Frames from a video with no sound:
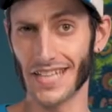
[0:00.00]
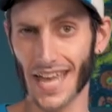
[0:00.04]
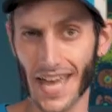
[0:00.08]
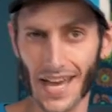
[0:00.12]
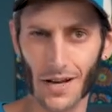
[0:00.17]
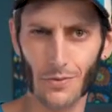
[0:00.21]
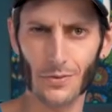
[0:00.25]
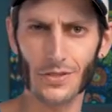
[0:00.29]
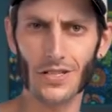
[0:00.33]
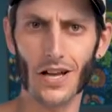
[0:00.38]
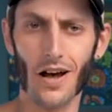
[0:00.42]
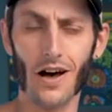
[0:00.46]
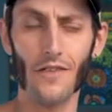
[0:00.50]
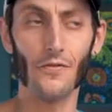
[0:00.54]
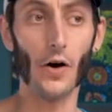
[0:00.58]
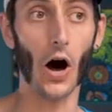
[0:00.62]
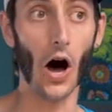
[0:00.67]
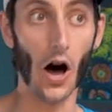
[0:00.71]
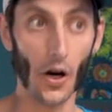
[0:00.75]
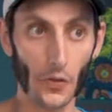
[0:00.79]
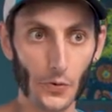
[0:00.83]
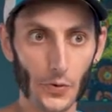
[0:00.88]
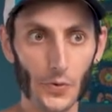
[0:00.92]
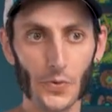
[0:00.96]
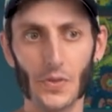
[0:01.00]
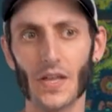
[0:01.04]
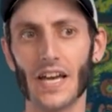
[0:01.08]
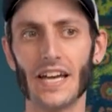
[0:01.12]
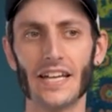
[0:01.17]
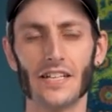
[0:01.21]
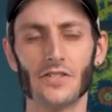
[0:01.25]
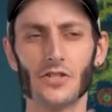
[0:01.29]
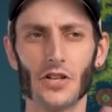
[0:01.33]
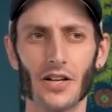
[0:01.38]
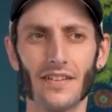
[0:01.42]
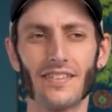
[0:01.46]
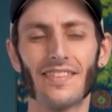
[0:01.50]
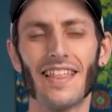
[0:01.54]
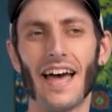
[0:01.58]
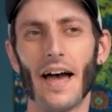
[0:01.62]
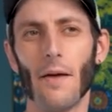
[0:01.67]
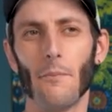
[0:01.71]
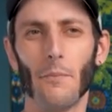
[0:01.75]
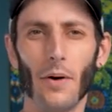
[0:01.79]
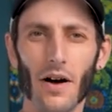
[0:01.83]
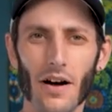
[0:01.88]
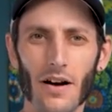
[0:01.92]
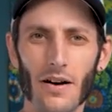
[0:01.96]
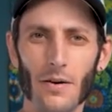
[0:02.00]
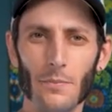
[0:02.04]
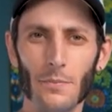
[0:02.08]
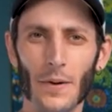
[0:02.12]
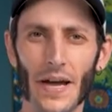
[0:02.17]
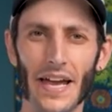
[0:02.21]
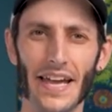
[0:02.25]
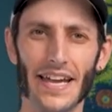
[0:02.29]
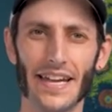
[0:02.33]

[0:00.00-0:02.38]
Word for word: tank was off other than just that pump,